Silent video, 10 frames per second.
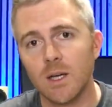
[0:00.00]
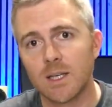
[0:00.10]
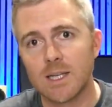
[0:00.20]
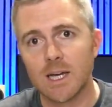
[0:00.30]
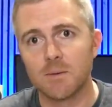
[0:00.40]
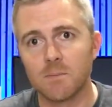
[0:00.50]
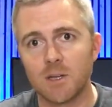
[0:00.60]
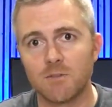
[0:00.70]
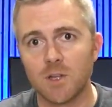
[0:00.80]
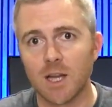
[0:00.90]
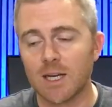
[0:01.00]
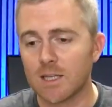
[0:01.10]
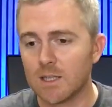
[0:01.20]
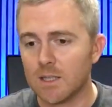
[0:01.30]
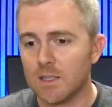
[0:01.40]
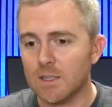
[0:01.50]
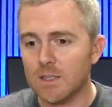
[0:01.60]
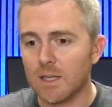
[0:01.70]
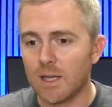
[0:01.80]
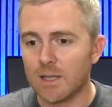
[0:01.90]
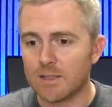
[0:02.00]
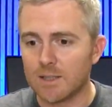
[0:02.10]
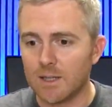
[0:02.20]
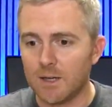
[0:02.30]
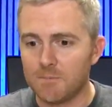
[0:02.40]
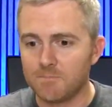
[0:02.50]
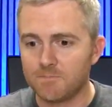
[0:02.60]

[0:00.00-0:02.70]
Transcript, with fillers: get them if you like. And um